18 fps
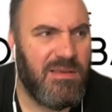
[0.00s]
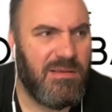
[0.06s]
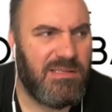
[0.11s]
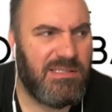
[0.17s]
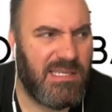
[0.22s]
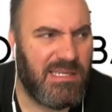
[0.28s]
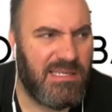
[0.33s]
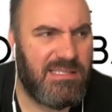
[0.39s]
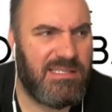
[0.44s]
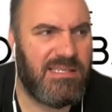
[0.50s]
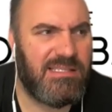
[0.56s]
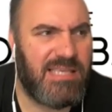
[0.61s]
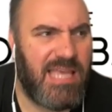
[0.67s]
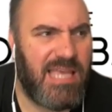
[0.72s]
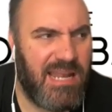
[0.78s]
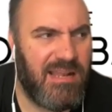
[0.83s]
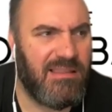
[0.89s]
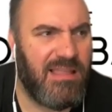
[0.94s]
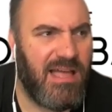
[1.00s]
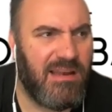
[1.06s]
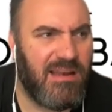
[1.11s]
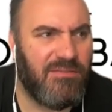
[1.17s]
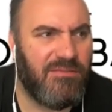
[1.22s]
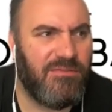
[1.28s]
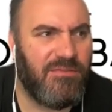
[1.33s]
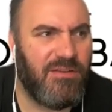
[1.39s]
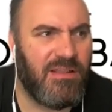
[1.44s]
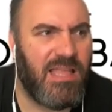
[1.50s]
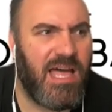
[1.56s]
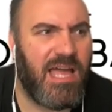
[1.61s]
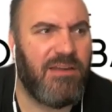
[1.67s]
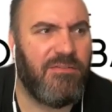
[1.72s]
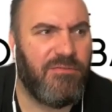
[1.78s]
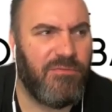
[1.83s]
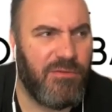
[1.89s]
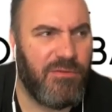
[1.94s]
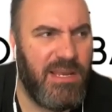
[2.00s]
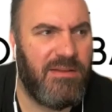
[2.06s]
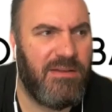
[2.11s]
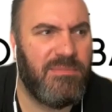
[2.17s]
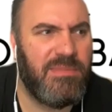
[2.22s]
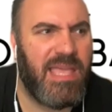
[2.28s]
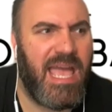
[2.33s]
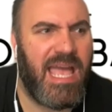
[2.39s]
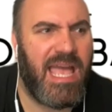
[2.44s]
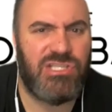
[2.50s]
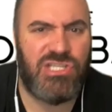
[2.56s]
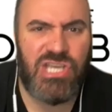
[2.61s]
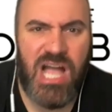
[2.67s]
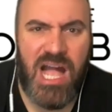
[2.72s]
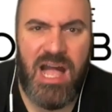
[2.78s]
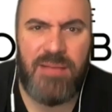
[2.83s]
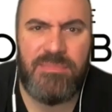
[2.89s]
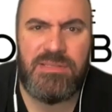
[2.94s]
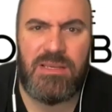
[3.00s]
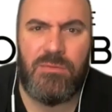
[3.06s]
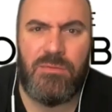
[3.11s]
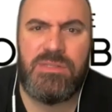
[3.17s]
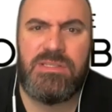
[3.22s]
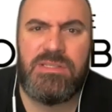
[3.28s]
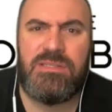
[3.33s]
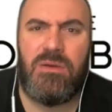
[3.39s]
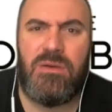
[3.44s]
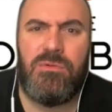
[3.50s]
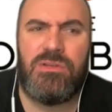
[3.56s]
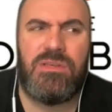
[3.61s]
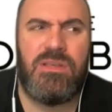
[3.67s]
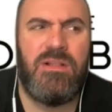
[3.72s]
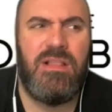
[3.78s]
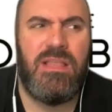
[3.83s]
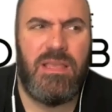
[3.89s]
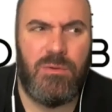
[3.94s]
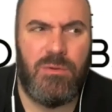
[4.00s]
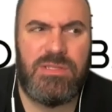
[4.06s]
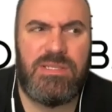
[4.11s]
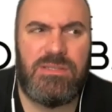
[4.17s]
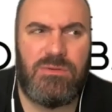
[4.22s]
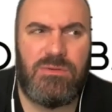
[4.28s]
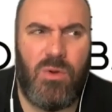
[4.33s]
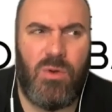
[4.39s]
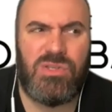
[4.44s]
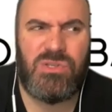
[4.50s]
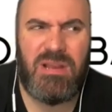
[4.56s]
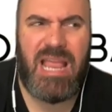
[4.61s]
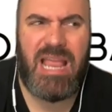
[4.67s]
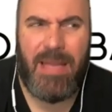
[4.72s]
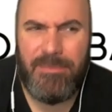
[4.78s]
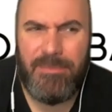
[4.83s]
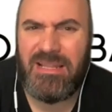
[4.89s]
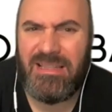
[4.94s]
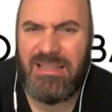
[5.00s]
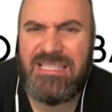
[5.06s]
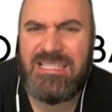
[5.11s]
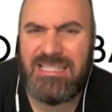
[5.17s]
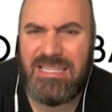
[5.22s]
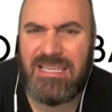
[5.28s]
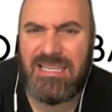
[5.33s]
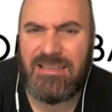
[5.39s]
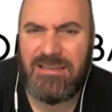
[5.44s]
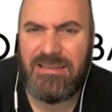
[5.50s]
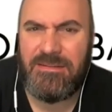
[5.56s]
Citizens had a lot of freedom. They had jobs. Yeah. It was also capitalistic.